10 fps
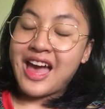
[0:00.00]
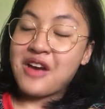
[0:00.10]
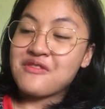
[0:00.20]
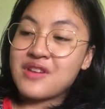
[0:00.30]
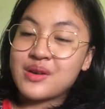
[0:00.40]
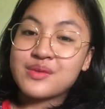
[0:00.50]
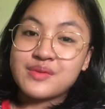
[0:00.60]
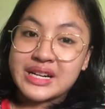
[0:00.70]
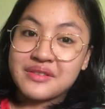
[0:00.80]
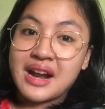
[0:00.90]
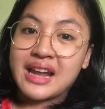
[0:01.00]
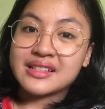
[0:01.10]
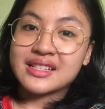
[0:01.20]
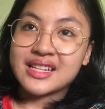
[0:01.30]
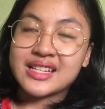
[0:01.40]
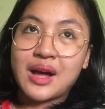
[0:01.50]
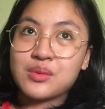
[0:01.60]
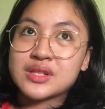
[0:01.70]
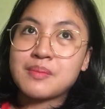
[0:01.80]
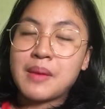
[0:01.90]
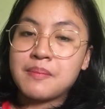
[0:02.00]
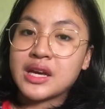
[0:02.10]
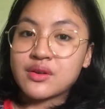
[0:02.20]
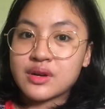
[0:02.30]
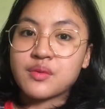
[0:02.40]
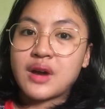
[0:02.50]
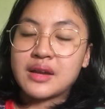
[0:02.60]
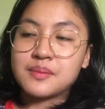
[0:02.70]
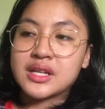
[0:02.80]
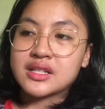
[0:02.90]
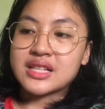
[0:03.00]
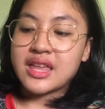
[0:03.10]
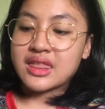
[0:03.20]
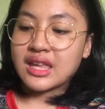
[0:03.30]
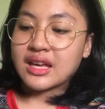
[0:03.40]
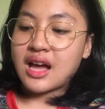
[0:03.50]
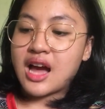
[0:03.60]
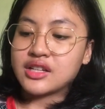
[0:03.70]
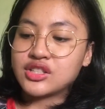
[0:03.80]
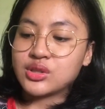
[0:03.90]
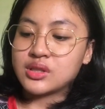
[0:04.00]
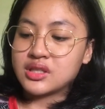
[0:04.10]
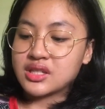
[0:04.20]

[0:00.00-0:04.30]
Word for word: am very regret that was my big regret because I think I should